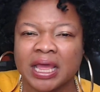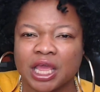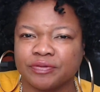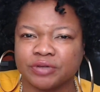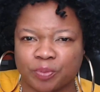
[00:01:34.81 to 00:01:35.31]

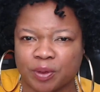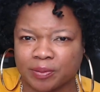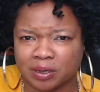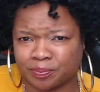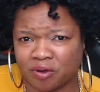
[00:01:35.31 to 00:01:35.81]
even though people
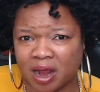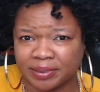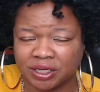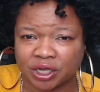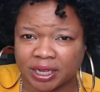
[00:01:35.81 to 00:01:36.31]
could probably
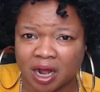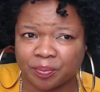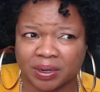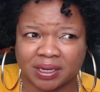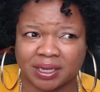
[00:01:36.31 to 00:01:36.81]
look it up,
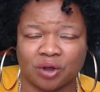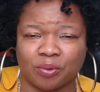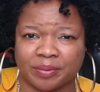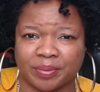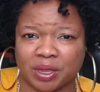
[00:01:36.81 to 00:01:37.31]
but he don't
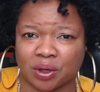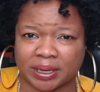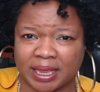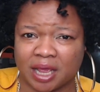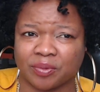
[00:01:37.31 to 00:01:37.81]
want to be on
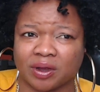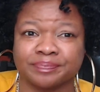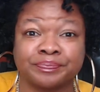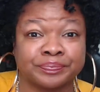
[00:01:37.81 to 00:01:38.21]
camera camera.